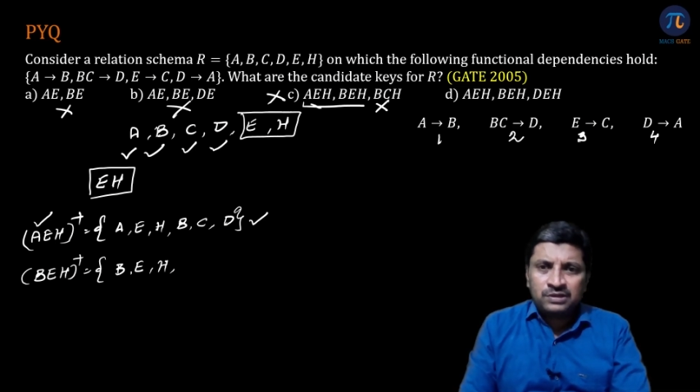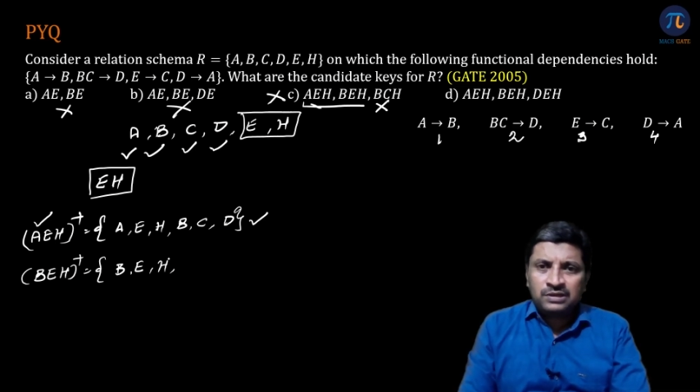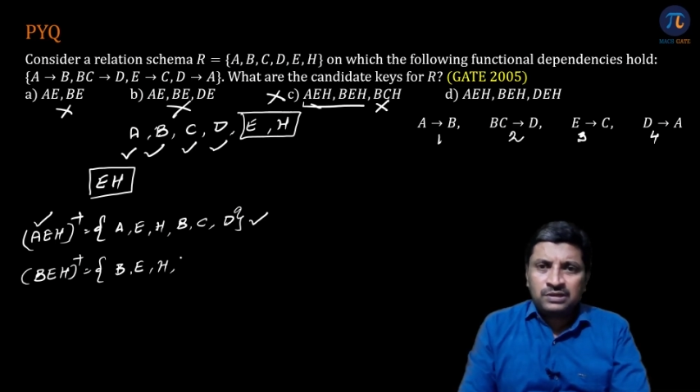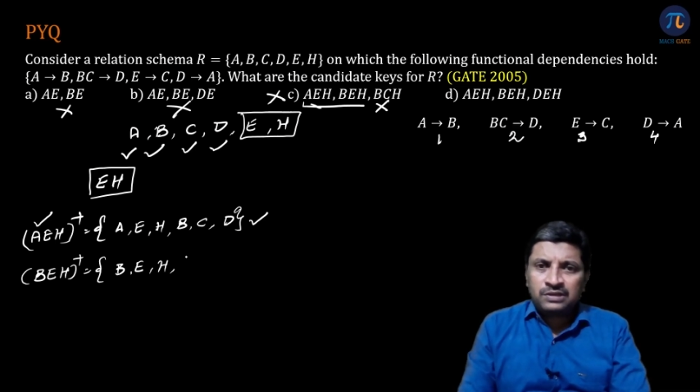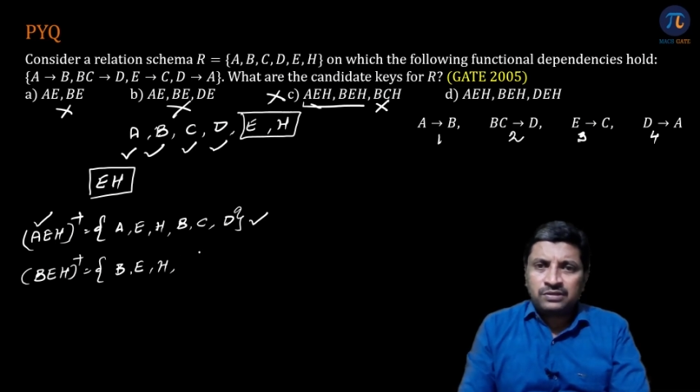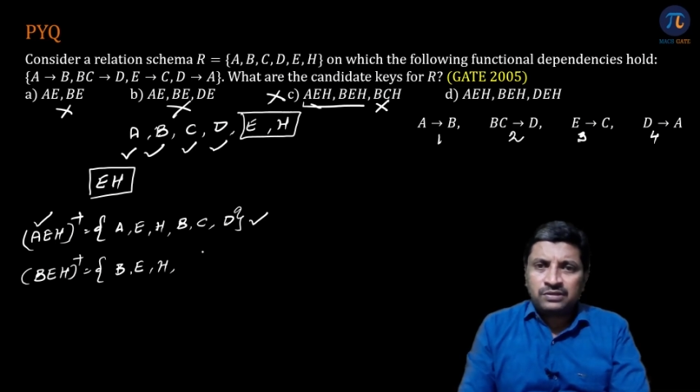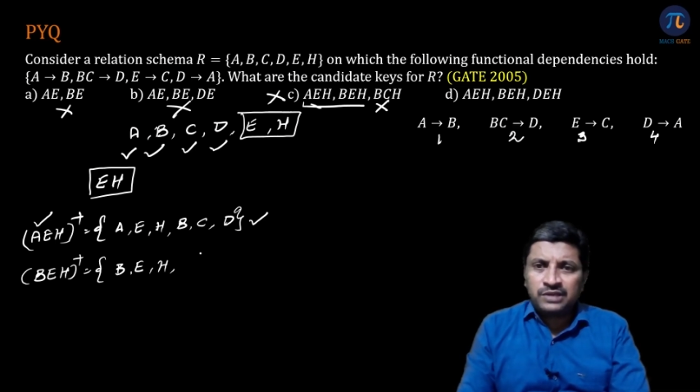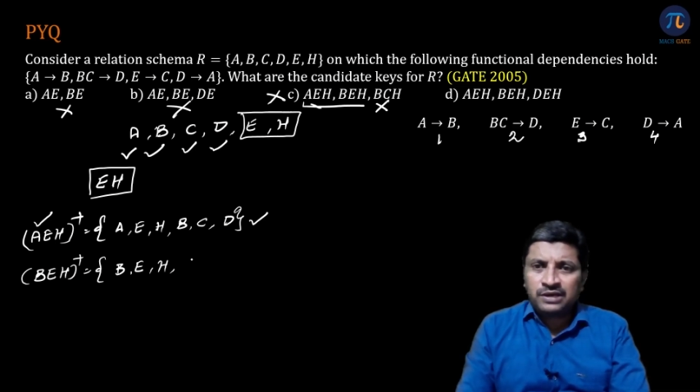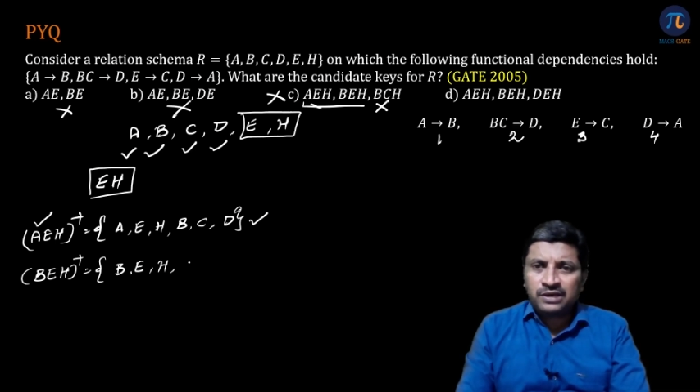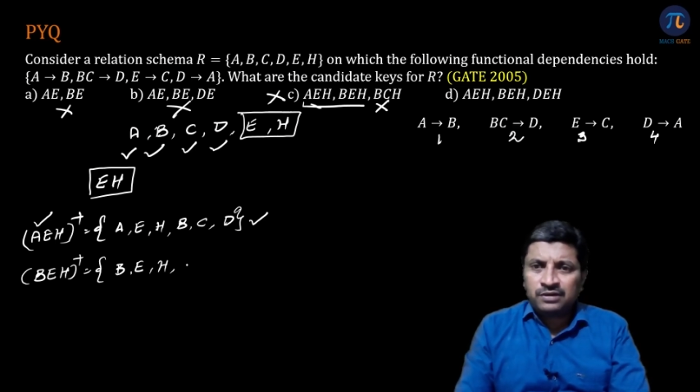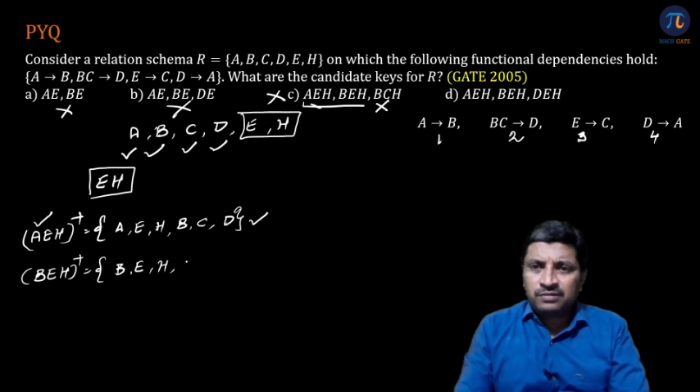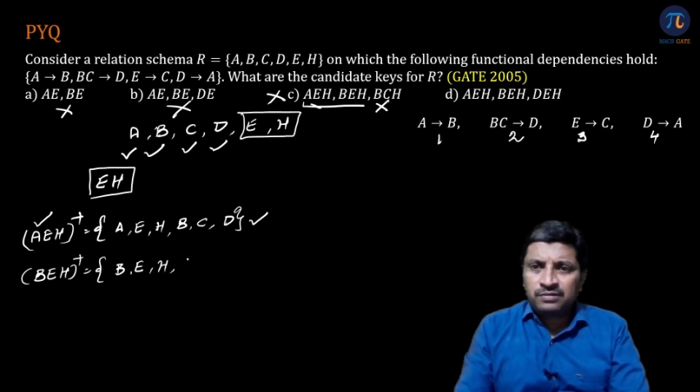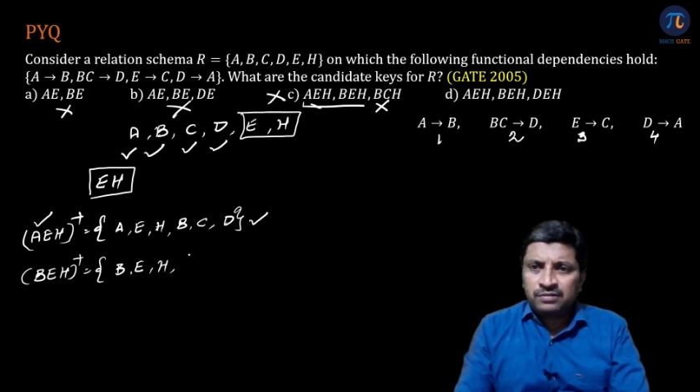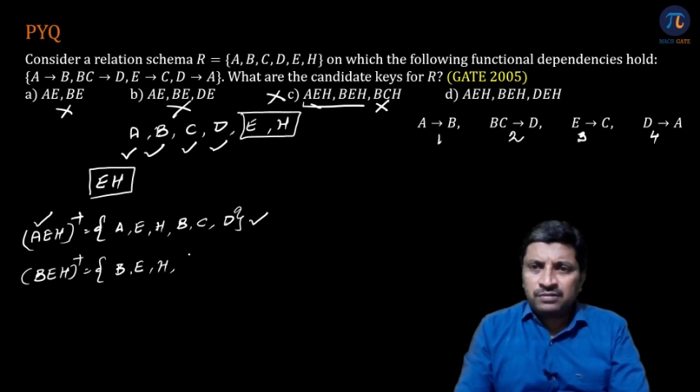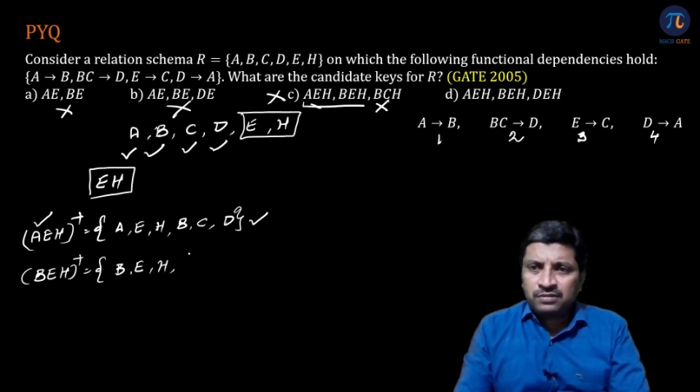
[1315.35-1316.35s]
Then
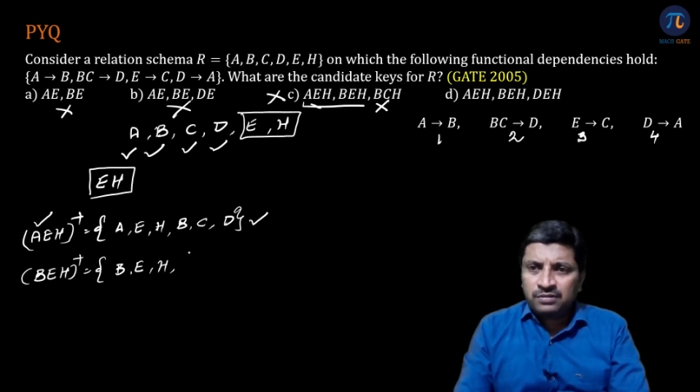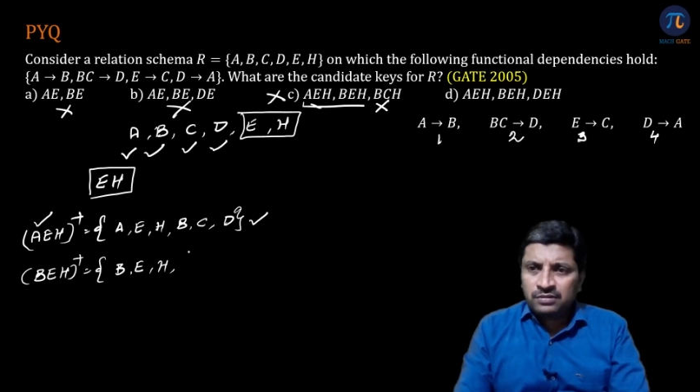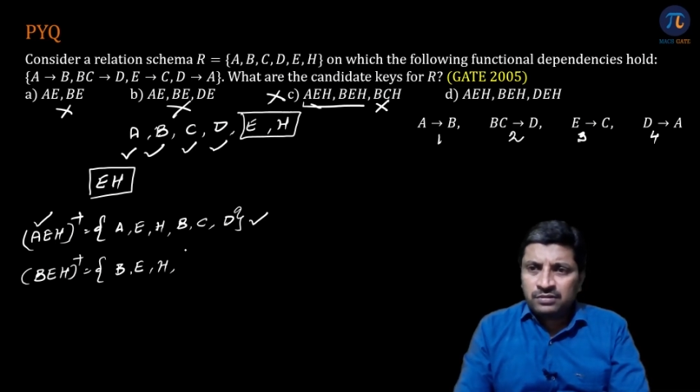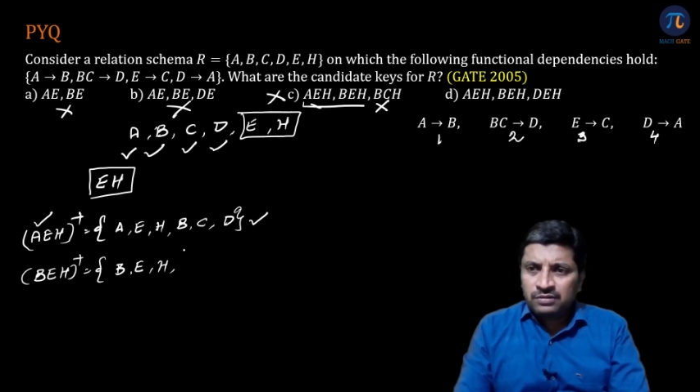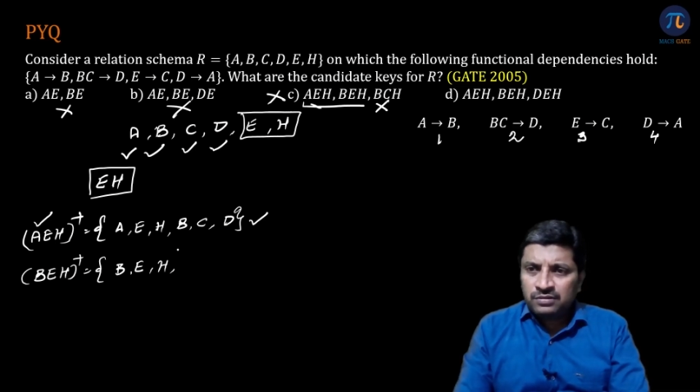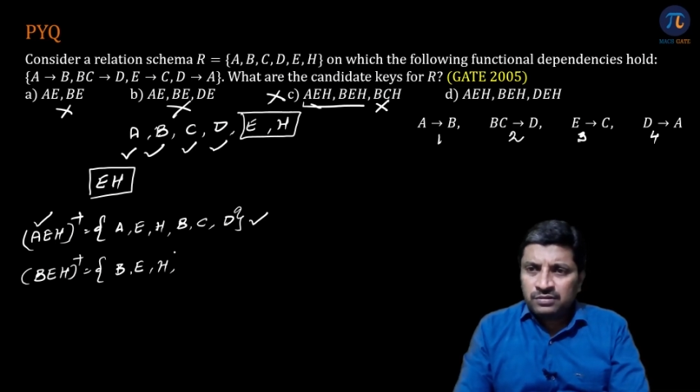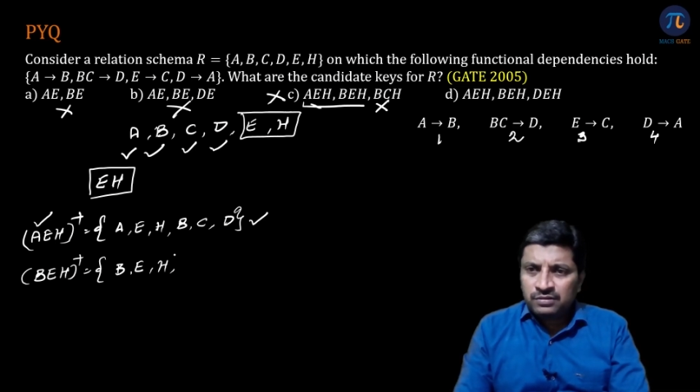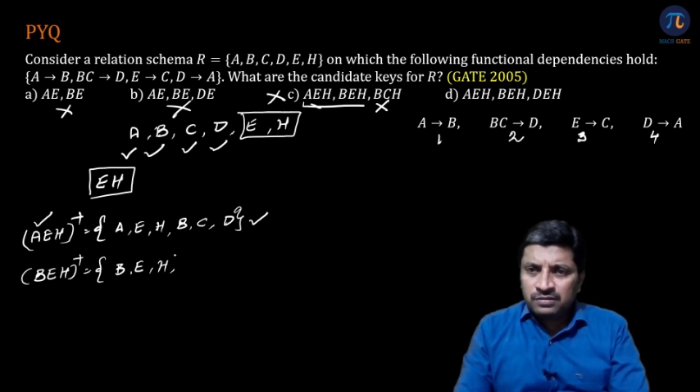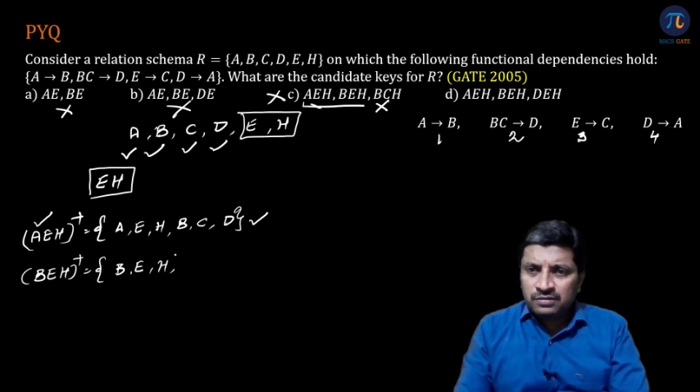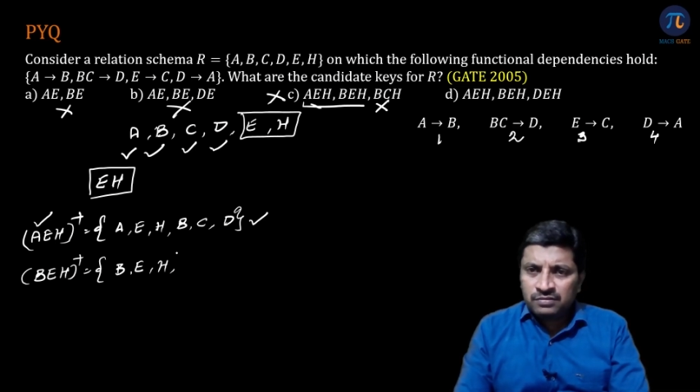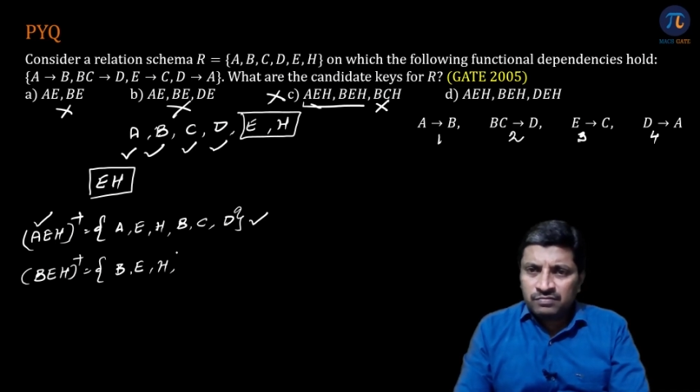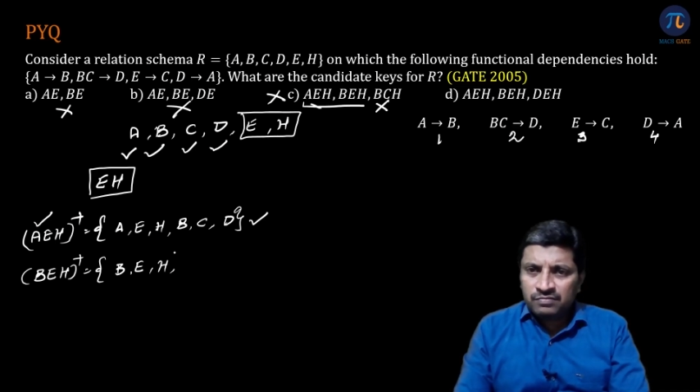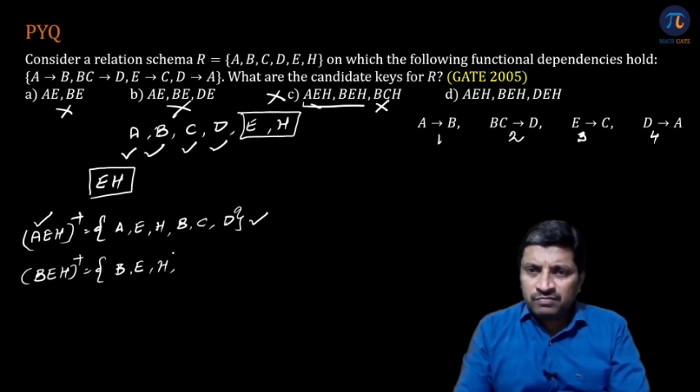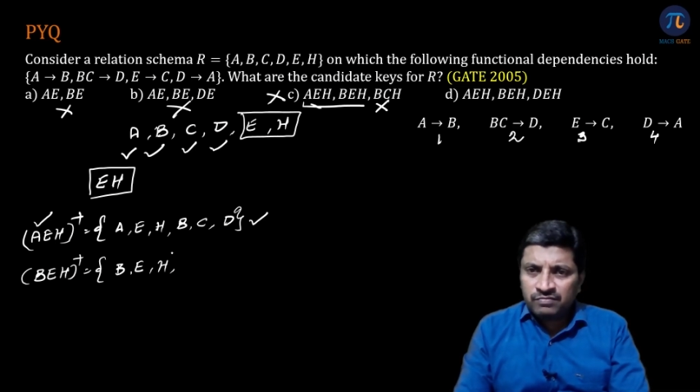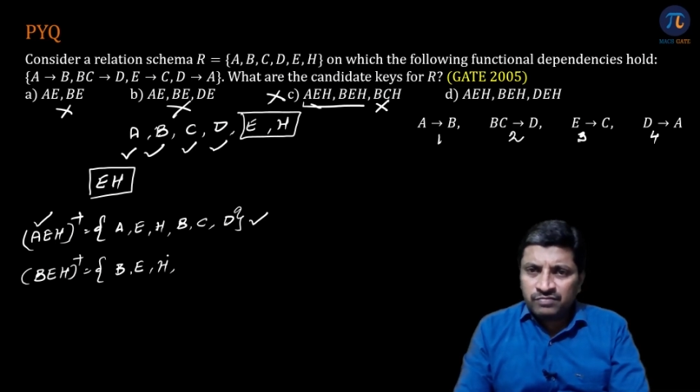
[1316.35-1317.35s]

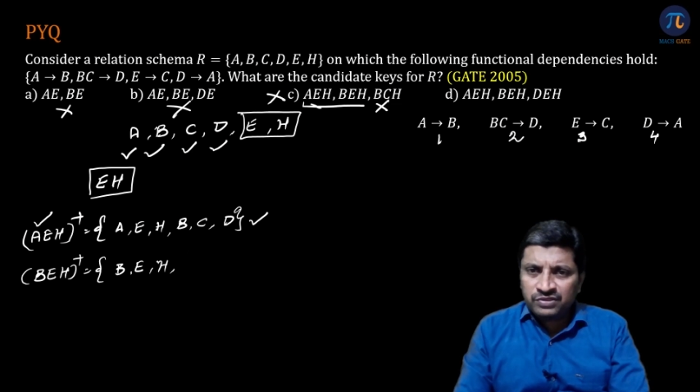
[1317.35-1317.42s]
with